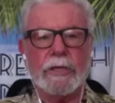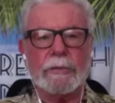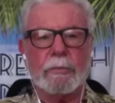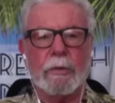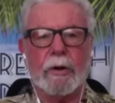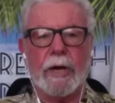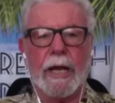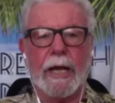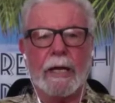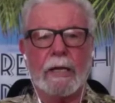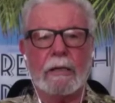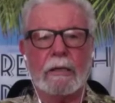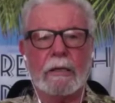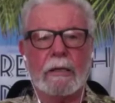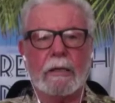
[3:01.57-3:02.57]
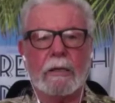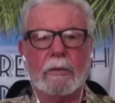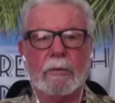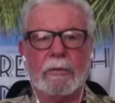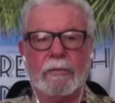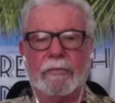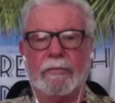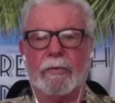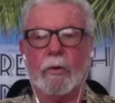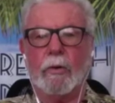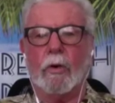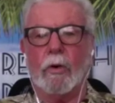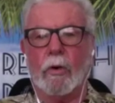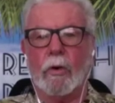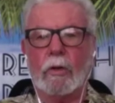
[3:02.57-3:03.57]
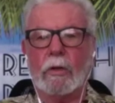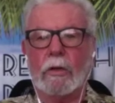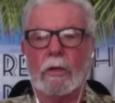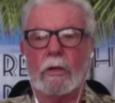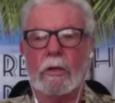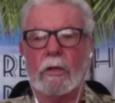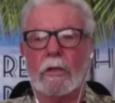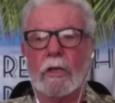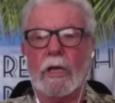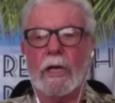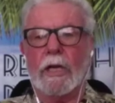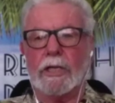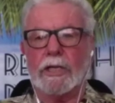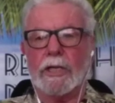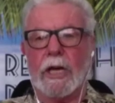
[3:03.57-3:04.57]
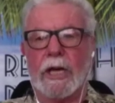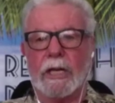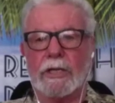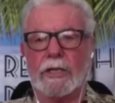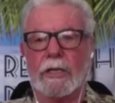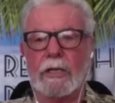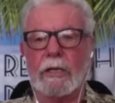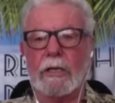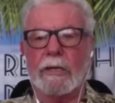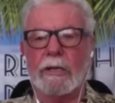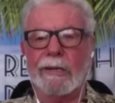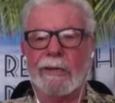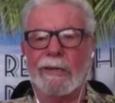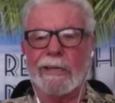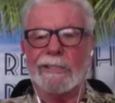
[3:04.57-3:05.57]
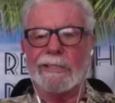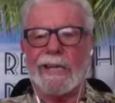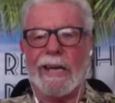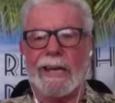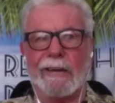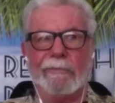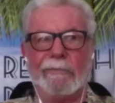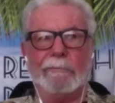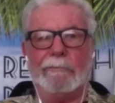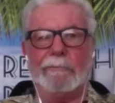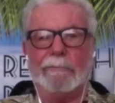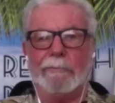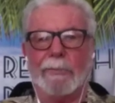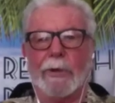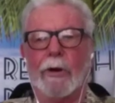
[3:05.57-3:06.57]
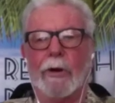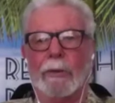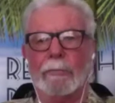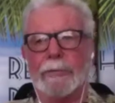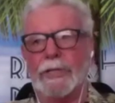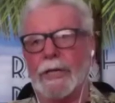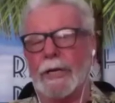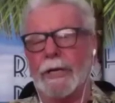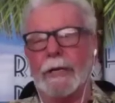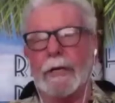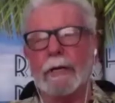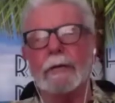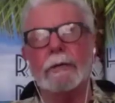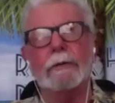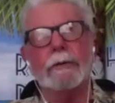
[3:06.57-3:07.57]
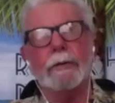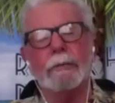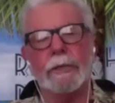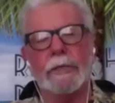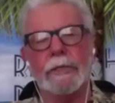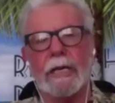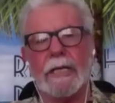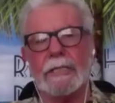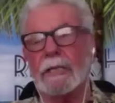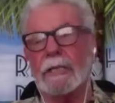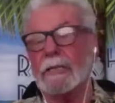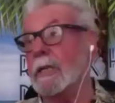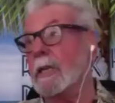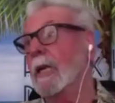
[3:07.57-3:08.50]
Minor with a floor gear change. This had a column change. Oh, God, so I said,